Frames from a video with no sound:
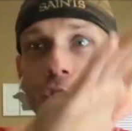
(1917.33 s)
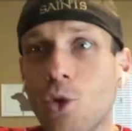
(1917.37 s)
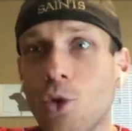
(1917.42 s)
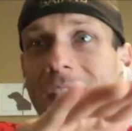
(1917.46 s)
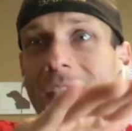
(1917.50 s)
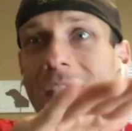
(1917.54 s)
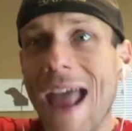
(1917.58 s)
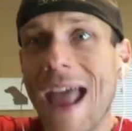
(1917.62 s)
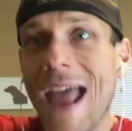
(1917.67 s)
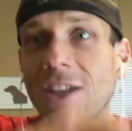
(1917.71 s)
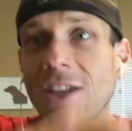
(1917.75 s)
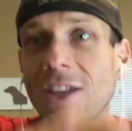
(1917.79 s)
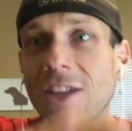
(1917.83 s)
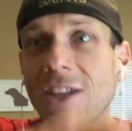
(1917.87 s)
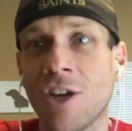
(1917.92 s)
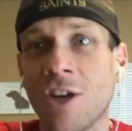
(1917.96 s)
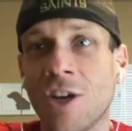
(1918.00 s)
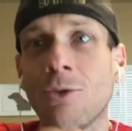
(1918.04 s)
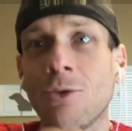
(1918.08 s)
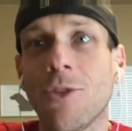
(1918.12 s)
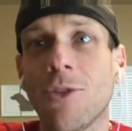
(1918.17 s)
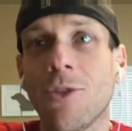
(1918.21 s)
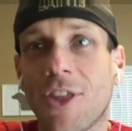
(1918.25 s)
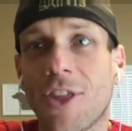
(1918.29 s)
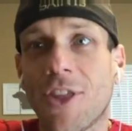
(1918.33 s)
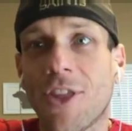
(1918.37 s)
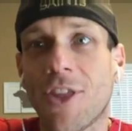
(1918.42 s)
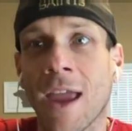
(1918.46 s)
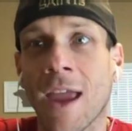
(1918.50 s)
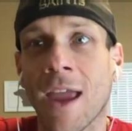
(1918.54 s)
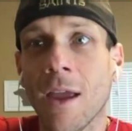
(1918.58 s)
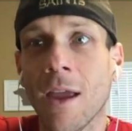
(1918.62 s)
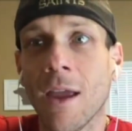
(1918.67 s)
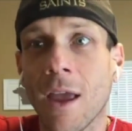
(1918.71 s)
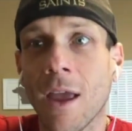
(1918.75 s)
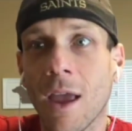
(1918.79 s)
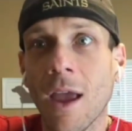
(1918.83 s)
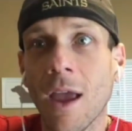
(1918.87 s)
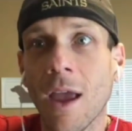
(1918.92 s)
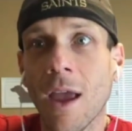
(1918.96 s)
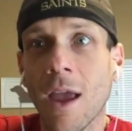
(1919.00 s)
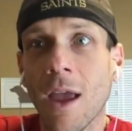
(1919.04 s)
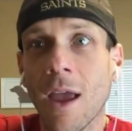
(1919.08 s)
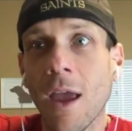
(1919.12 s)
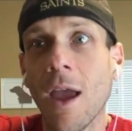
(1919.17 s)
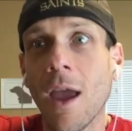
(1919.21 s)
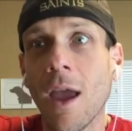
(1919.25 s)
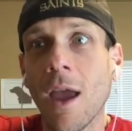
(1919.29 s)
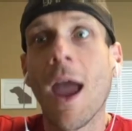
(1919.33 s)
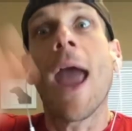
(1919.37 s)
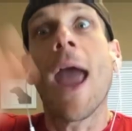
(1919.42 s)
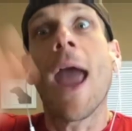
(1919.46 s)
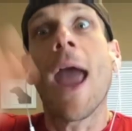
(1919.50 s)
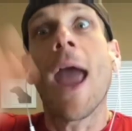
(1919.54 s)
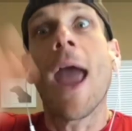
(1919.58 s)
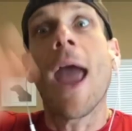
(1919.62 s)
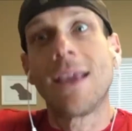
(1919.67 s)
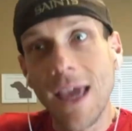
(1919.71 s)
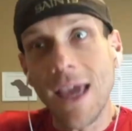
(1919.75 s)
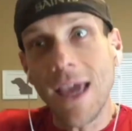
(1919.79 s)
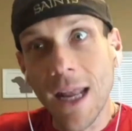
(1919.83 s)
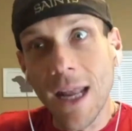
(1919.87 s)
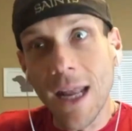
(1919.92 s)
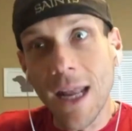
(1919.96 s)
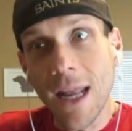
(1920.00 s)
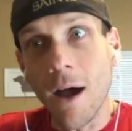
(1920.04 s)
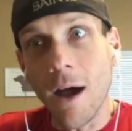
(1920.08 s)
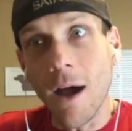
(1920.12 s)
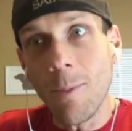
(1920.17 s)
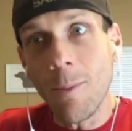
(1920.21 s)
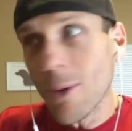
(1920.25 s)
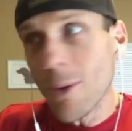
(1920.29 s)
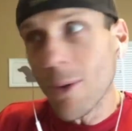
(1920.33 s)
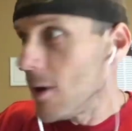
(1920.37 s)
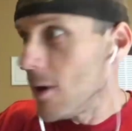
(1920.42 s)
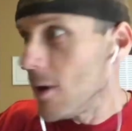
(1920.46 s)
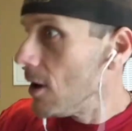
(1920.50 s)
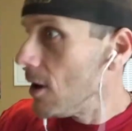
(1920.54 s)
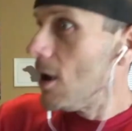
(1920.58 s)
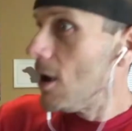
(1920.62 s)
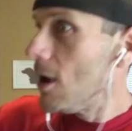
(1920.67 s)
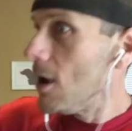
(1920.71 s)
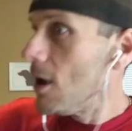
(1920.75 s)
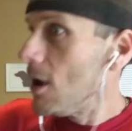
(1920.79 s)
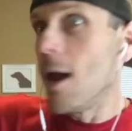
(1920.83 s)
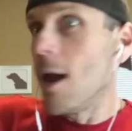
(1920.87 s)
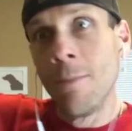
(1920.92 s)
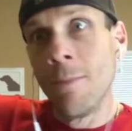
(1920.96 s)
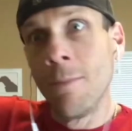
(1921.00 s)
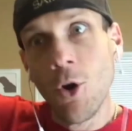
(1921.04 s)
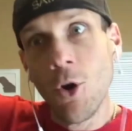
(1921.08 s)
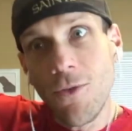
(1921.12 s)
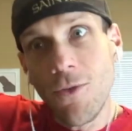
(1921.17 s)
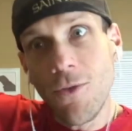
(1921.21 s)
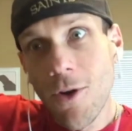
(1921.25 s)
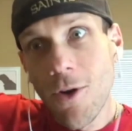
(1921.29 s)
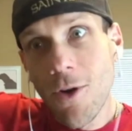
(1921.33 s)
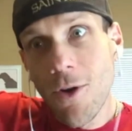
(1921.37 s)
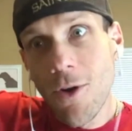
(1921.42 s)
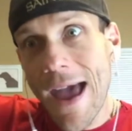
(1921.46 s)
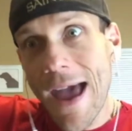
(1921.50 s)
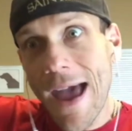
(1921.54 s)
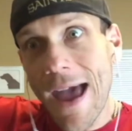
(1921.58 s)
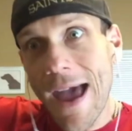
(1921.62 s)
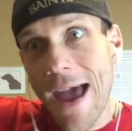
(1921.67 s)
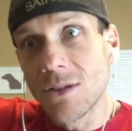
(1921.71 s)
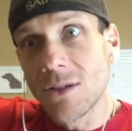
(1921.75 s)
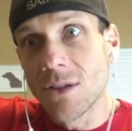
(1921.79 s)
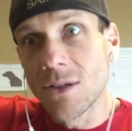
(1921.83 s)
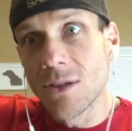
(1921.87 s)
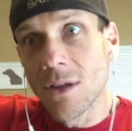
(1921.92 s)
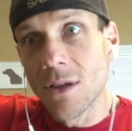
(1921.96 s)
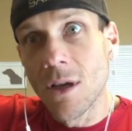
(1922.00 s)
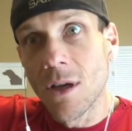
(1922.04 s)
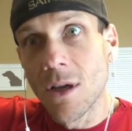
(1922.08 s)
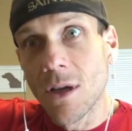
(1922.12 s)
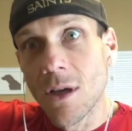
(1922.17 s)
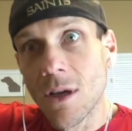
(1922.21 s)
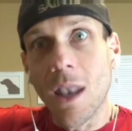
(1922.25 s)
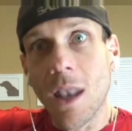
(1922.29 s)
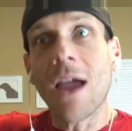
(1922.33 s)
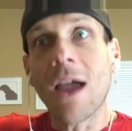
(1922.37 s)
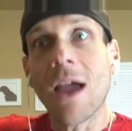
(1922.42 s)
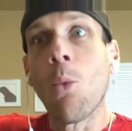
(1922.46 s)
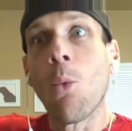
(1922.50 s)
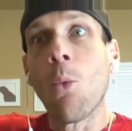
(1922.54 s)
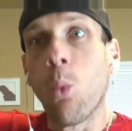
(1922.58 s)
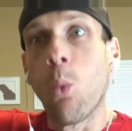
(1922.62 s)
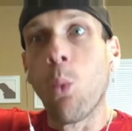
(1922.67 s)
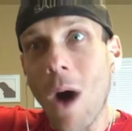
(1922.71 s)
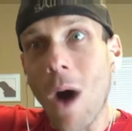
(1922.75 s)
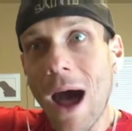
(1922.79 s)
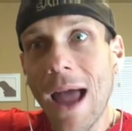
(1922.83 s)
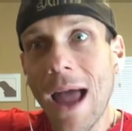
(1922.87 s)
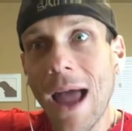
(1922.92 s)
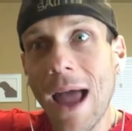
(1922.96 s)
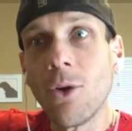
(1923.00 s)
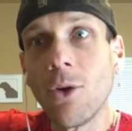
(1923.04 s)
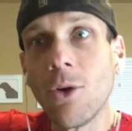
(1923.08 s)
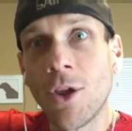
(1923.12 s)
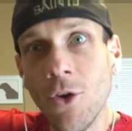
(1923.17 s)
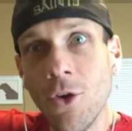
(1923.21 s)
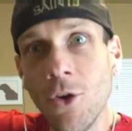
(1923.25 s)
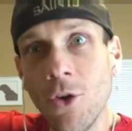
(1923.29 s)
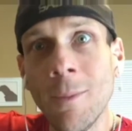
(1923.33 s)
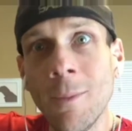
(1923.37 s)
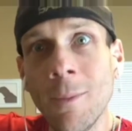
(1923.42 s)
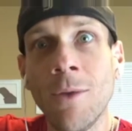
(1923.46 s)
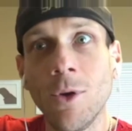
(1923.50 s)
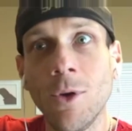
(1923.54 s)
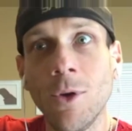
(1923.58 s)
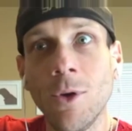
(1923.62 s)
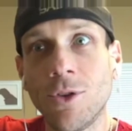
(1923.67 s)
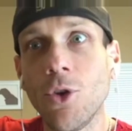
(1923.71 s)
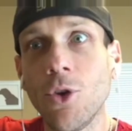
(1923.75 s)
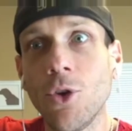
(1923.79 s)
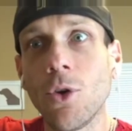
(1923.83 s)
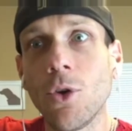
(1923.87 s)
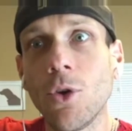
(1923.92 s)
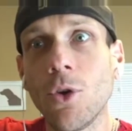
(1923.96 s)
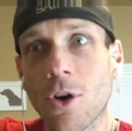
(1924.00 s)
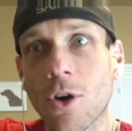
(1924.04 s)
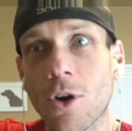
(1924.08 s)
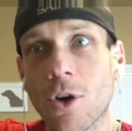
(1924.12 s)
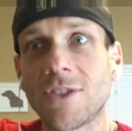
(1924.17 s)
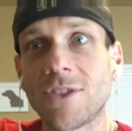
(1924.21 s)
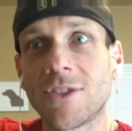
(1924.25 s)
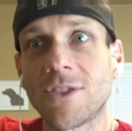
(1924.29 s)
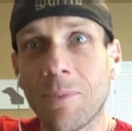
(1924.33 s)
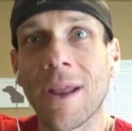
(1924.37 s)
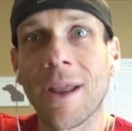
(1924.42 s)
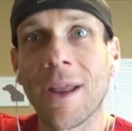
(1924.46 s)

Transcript: do that general thing and get up and move your ass like a wild human would do across the